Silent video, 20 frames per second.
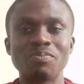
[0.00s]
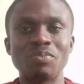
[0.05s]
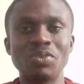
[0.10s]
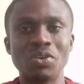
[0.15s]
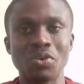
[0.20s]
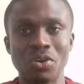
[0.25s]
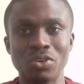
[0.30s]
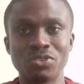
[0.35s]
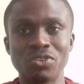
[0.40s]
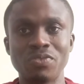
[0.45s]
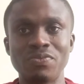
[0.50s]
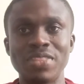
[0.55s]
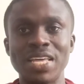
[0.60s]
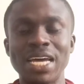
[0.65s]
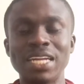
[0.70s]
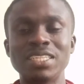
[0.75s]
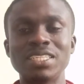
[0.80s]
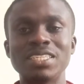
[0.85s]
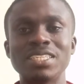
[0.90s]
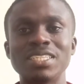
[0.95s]
because of
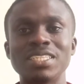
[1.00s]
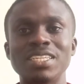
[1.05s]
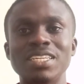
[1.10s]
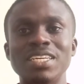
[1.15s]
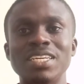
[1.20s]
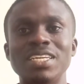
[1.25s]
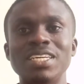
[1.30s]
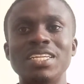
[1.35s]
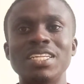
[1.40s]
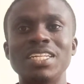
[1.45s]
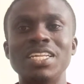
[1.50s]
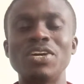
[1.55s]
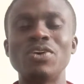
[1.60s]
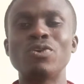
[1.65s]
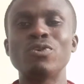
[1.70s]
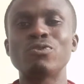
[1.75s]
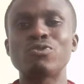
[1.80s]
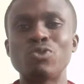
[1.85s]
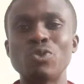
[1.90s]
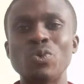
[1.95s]
that they
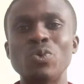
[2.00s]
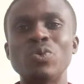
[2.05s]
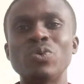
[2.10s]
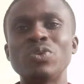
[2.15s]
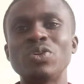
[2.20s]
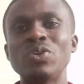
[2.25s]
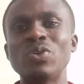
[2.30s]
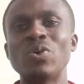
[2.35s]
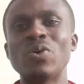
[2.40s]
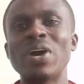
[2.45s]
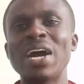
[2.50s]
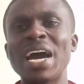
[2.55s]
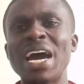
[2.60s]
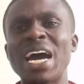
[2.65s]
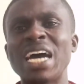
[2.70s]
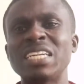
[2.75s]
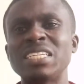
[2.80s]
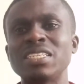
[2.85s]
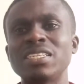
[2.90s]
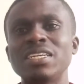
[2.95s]
also you know
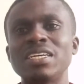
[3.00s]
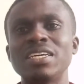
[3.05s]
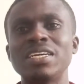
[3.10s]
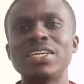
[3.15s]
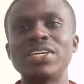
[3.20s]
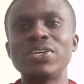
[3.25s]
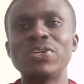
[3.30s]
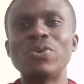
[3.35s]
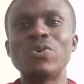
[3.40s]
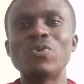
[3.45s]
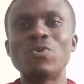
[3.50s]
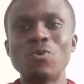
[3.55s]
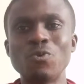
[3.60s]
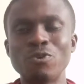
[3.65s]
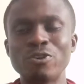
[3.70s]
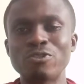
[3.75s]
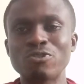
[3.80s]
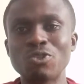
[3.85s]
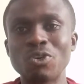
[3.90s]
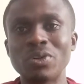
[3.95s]
had you know
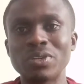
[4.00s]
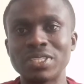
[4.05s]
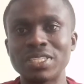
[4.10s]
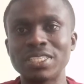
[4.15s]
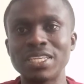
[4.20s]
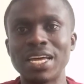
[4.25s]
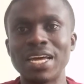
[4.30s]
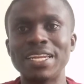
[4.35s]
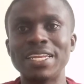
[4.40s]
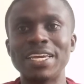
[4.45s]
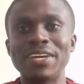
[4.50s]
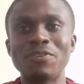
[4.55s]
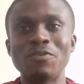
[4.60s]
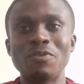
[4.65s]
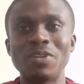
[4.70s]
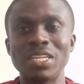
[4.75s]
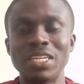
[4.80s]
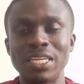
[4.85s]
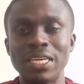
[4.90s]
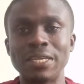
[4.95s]
good results at the end
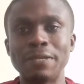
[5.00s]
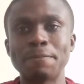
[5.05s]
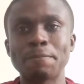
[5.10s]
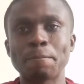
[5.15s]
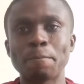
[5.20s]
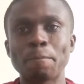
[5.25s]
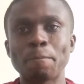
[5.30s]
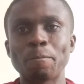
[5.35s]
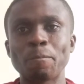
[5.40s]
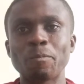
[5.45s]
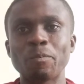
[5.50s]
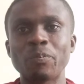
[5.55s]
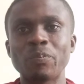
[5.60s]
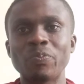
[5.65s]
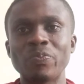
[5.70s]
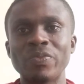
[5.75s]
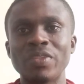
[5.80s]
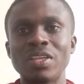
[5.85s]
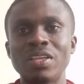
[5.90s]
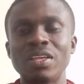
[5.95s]
of the day
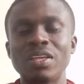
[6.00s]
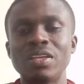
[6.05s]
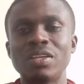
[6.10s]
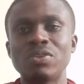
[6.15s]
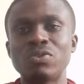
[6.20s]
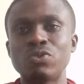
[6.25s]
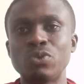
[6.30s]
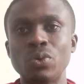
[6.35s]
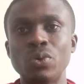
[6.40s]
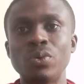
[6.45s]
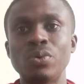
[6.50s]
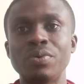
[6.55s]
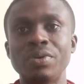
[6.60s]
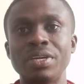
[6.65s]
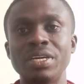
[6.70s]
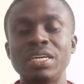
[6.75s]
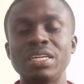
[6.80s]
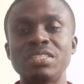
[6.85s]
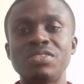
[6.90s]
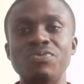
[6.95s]
so
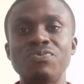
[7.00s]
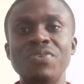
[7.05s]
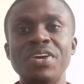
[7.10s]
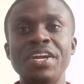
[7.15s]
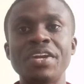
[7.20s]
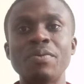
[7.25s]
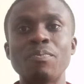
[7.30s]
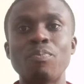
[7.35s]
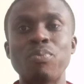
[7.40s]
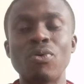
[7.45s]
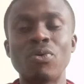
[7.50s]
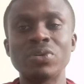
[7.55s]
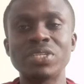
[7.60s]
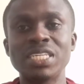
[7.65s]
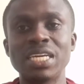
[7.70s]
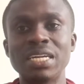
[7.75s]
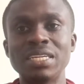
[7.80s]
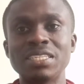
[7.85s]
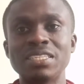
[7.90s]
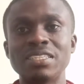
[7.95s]
it's very
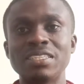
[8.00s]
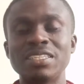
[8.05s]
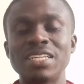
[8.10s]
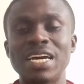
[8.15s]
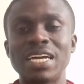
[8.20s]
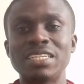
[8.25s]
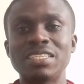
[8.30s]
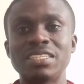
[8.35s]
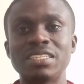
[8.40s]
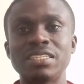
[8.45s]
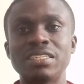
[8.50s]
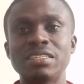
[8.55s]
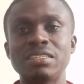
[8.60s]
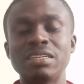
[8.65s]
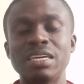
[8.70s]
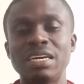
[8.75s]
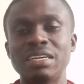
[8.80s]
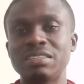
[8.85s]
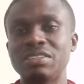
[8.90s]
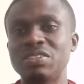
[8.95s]
important that
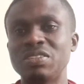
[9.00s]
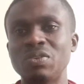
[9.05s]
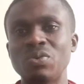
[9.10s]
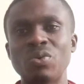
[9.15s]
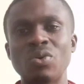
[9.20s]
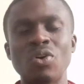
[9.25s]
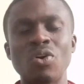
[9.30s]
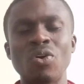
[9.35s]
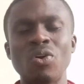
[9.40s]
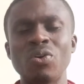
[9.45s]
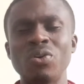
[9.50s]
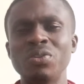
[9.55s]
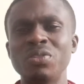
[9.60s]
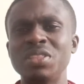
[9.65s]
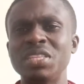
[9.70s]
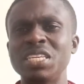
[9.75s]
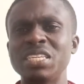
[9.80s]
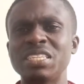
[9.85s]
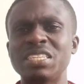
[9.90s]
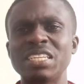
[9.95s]
yes all
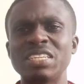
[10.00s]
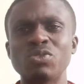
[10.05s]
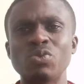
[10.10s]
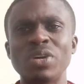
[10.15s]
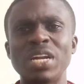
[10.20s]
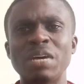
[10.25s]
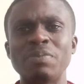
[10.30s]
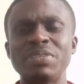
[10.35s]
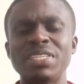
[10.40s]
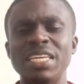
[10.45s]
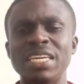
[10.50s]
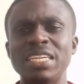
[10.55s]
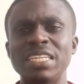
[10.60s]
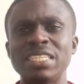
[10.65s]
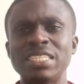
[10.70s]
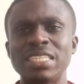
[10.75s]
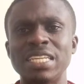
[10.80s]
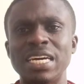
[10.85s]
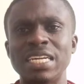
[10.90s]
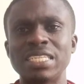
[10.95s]
these things what i'm saying
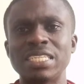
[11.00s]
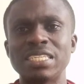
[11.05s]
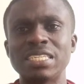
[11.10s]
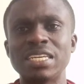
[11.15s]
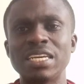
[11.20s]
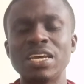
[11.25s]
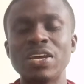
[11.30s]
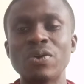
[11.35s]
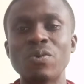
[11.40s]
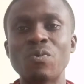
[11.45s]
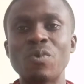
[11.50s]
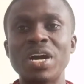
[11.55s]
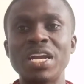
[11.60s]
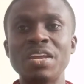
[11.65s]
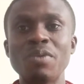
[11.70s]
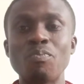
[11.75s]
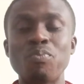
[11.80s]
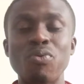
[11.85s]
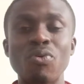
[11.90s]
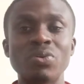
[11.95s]
is that one
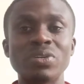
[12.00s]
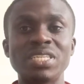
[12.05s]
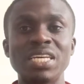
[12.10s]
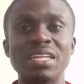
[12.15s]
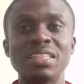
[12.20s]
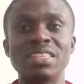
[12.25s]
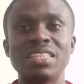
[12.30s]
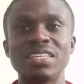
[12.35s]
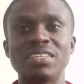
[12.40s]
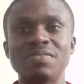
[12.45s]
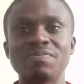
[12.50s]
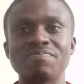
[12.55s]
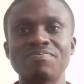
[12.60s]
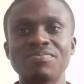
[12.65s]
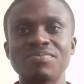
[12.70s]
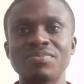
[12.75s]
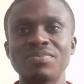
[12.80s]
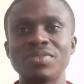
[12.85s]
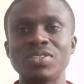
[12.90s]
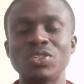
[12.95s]
important
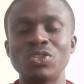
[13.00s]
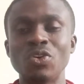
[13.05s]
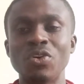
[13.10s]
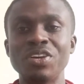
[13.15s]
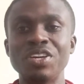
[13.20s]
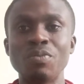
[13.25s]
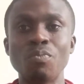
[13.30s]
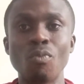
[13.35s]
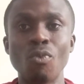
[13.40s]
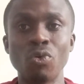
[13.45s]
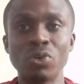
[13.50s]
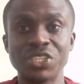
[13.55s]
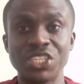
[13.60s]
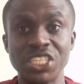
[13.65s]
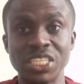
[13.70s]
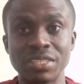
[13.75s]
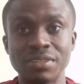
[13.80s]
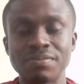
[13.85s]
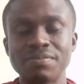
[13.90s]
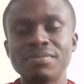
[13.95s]
thing your emotion